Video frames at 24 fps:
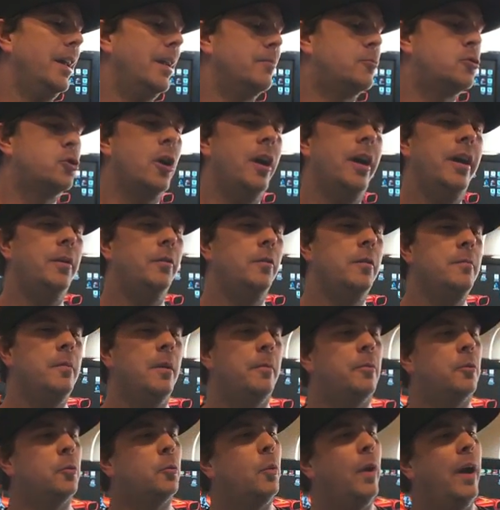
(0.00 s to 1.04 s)
I'm trying to
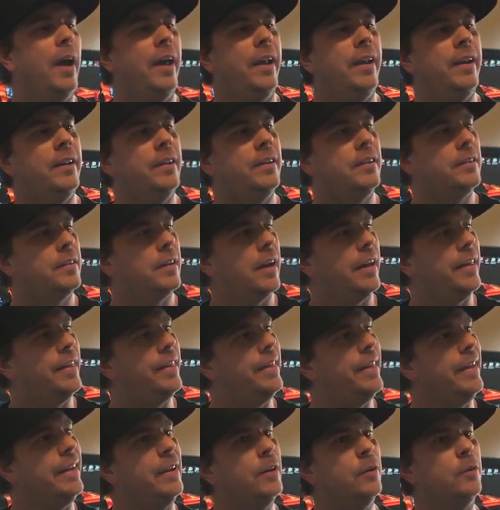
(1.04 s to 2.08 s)
remember when. I
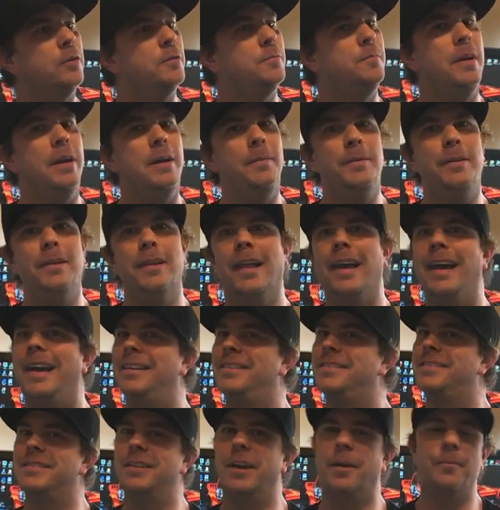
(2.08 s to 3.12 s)
think it was maybe
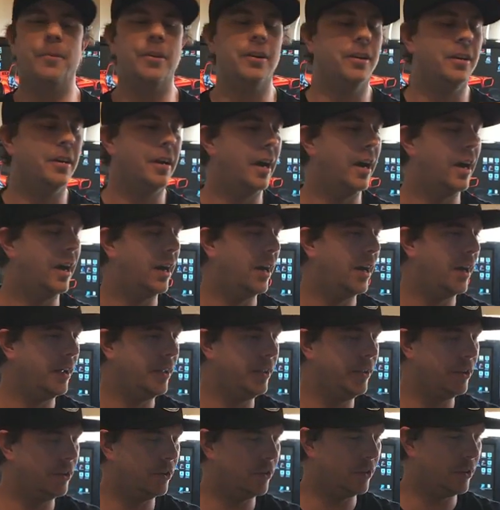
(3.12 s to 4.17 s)
last summer.
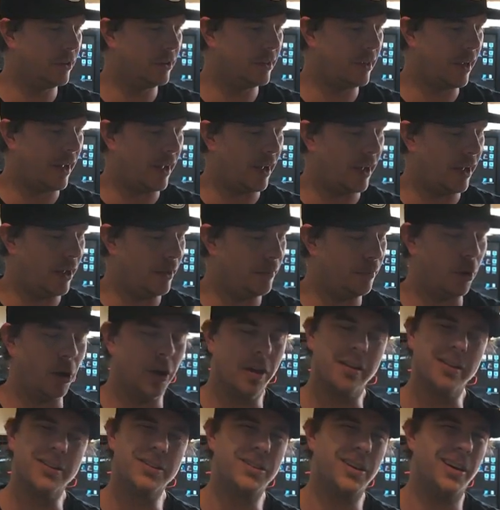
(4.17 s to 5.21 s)
I
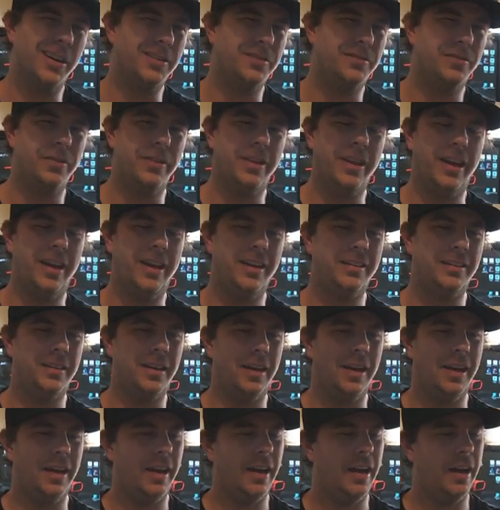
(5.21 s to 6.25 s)
apologize for that.
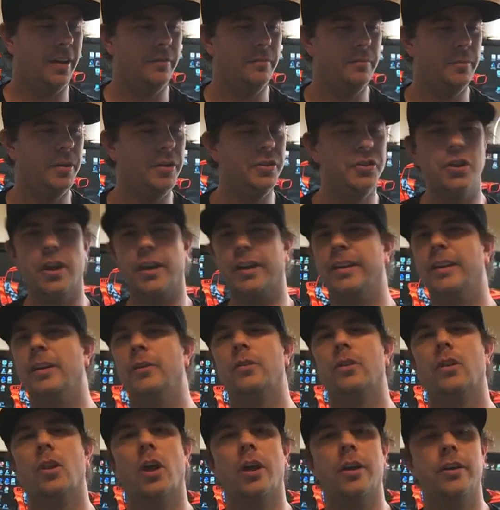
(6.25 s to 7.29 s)
I haven't been checking
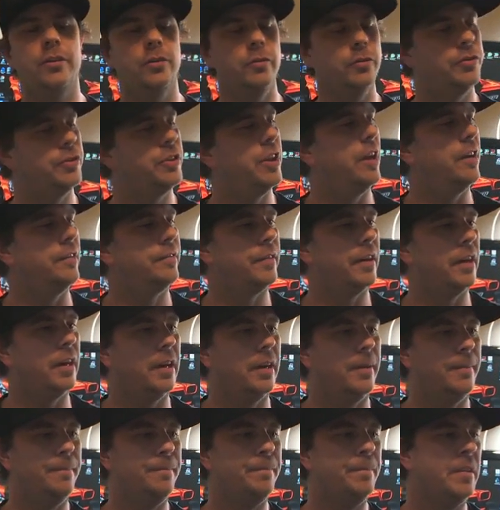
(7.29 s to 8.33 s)
out a lot of new
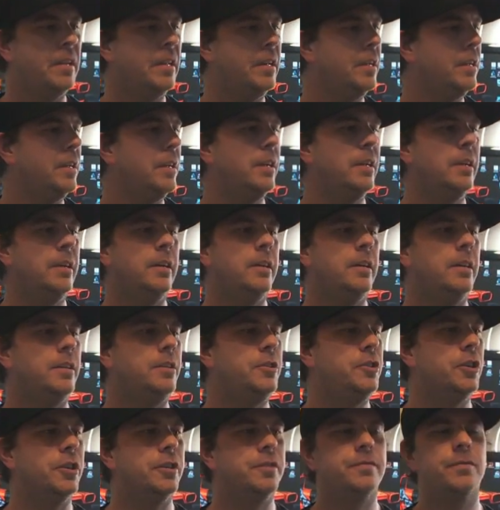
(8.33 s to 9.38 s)
stuff.
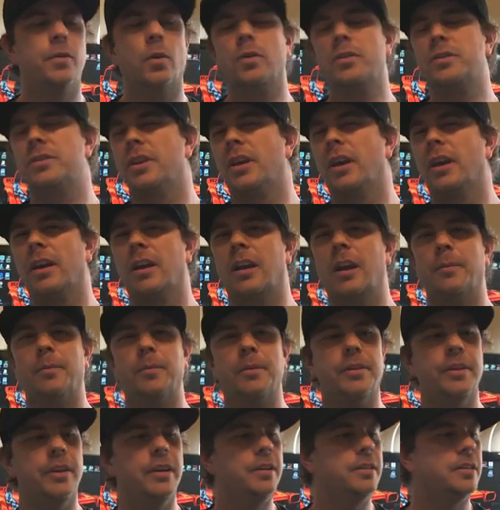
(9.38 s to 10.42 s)
Just focusing on a
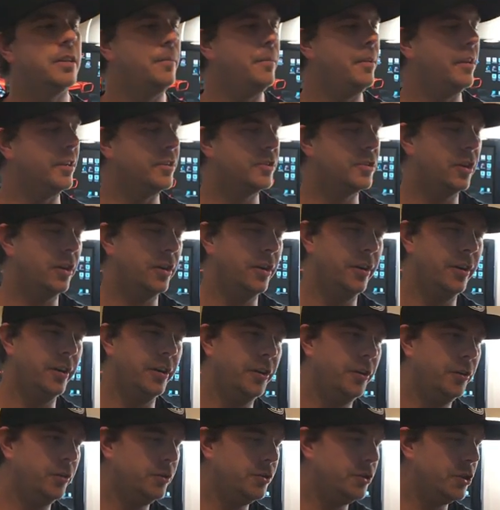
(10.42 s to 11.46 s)
couple things. I mean, I started
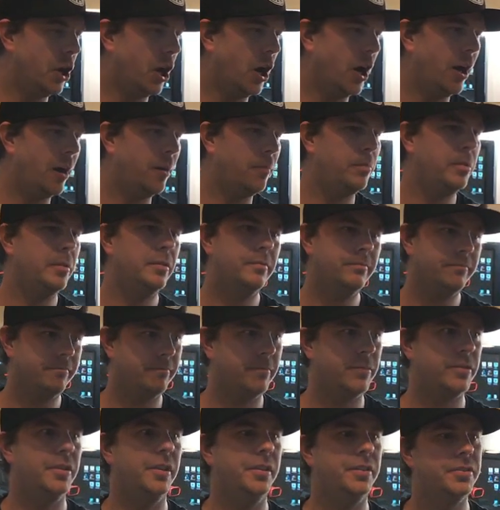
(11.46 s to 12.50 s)
a new job
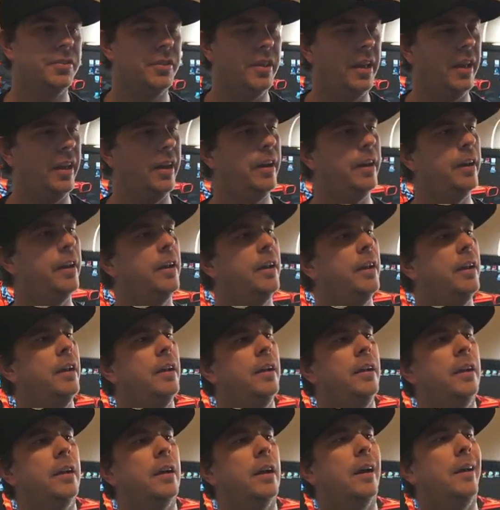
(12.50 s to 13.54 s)
since then.
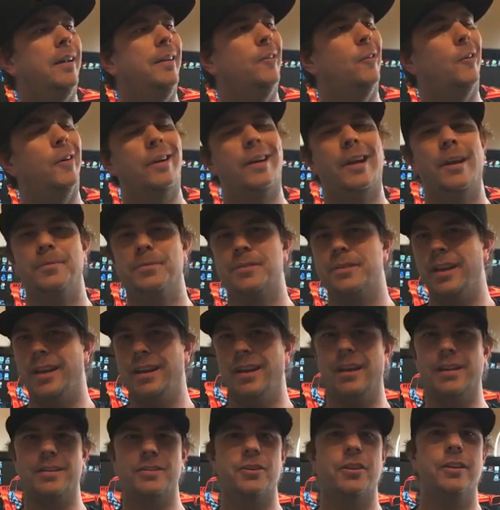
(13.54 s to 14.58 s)
I know I kept
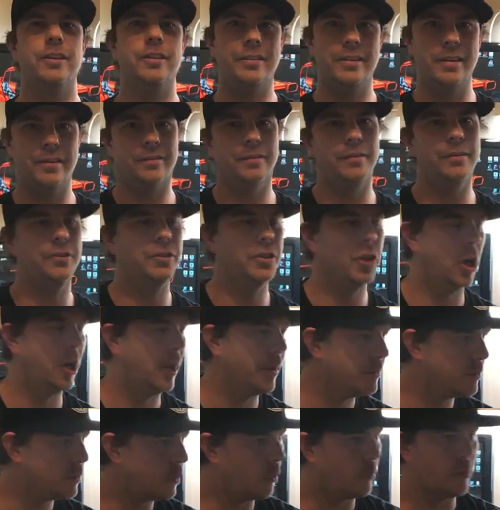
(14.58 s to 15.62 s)
saying I started different
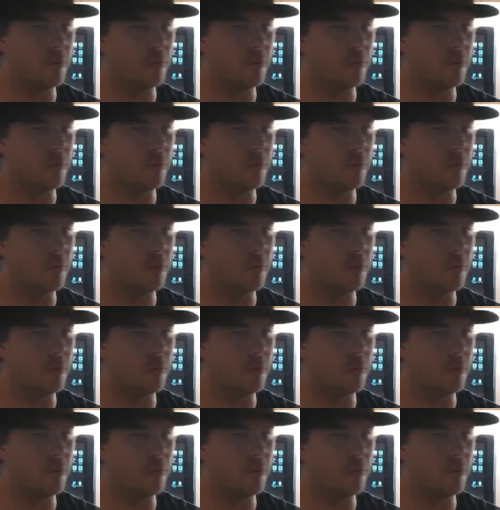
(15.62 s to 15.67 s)
jobs,